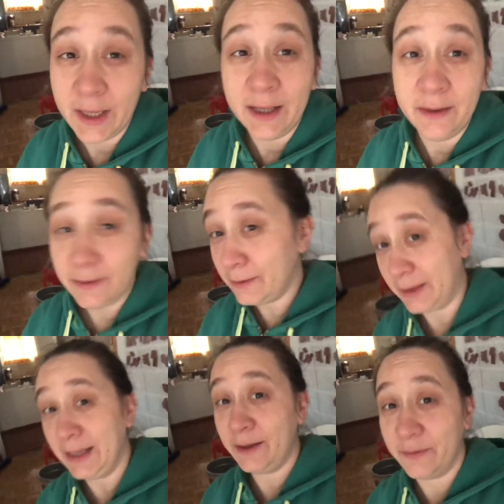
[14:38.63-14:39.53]
So
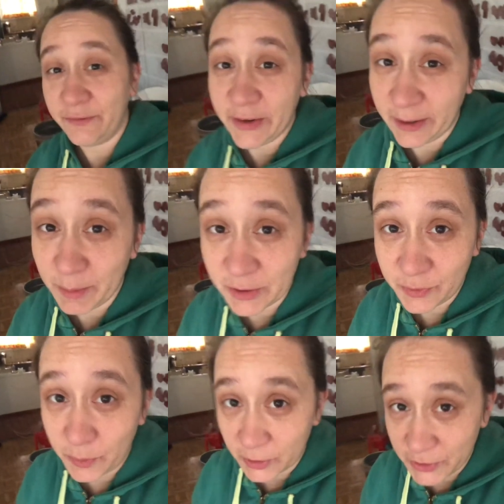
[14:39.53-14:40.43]
thank you very much
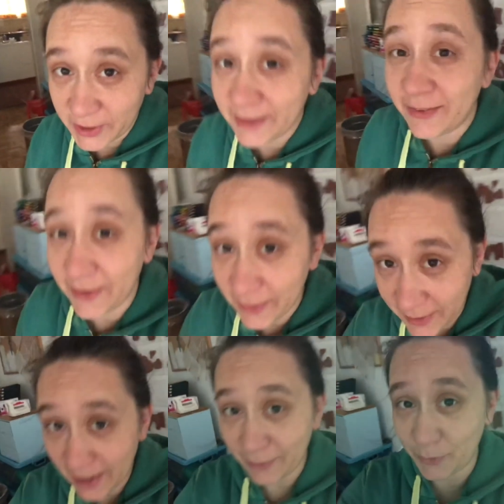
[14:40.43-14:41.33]
for watching and see you in the next